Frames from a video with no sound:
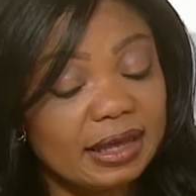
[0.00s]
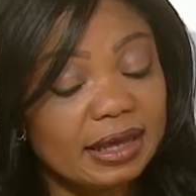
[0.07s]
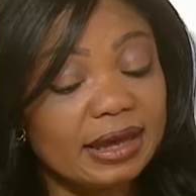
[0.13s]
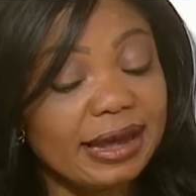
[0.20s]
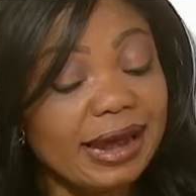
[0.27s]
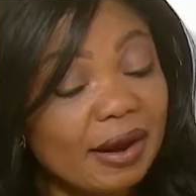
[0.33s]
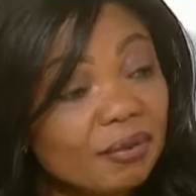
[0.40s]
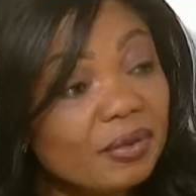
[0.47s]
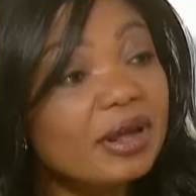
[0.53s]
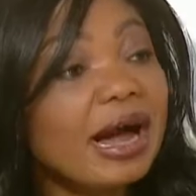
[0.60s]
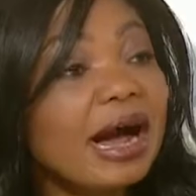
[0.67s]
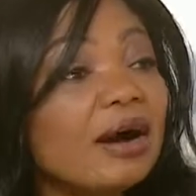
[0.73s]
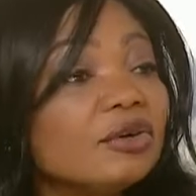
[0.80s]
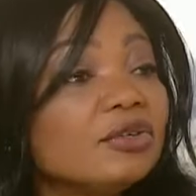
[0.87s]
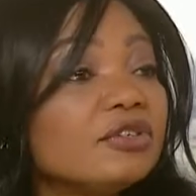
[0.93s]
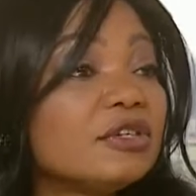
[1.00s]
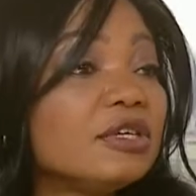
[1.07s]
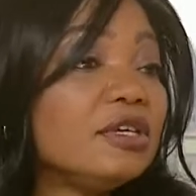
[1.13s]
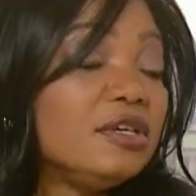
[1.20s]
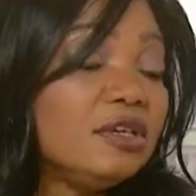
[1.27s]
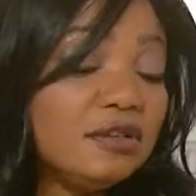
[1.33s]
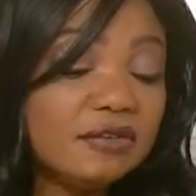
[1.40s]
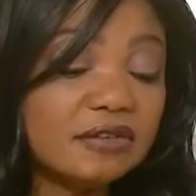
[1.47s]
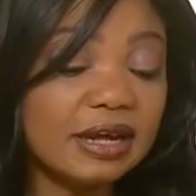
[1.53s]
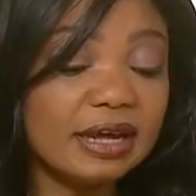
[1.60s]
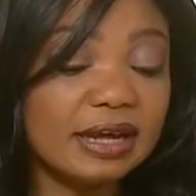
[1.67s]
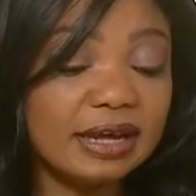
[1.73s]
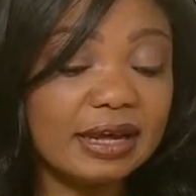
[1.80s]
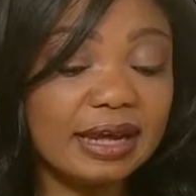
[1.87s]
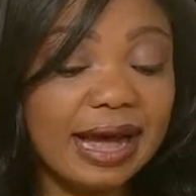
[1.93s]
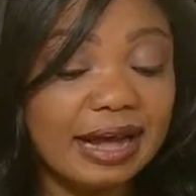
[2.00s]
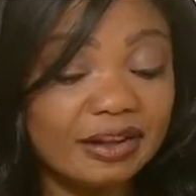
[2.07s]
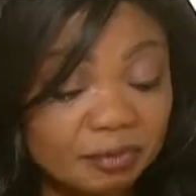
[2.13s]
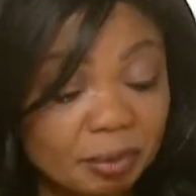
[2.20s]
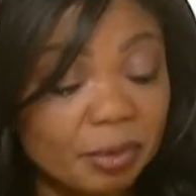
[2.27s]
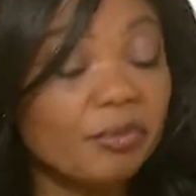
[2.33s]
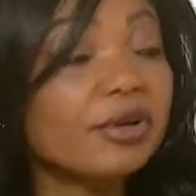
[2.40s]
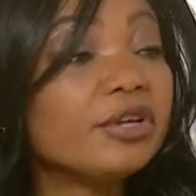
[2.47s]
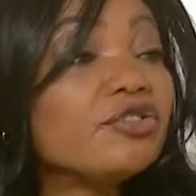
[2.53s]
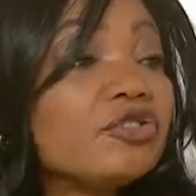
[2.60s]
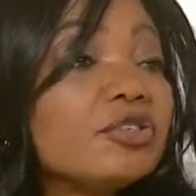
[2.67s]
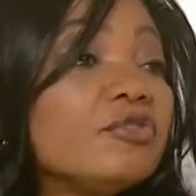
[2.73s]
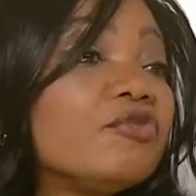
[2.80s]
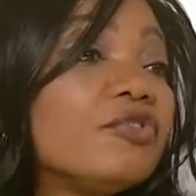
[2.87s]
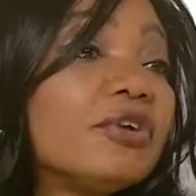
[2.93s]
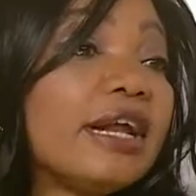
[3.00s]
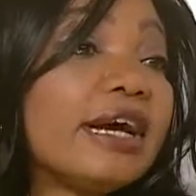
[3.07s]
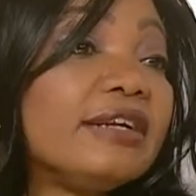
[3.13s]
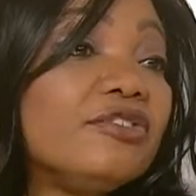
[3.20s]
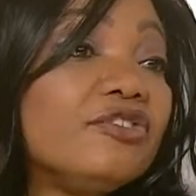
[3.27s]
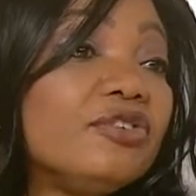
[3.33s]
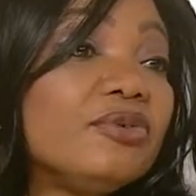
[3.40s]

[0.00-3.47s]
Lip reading: carry out his aspiration for Nigeria.